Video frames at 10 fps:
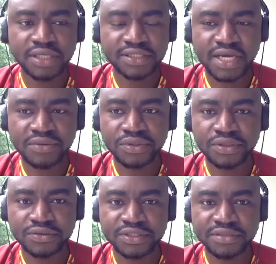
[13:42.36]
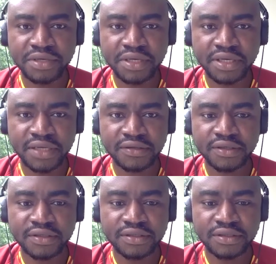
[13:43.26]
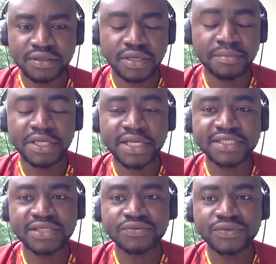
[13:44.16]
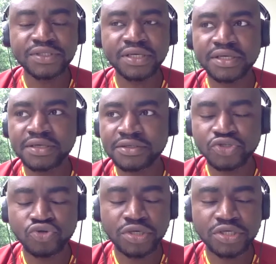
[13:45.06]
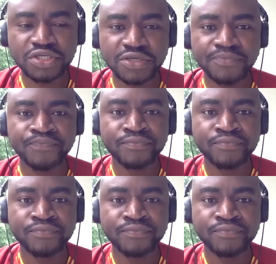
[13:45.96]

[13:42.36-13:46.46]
start with Osime. Let's start with Chukwueze.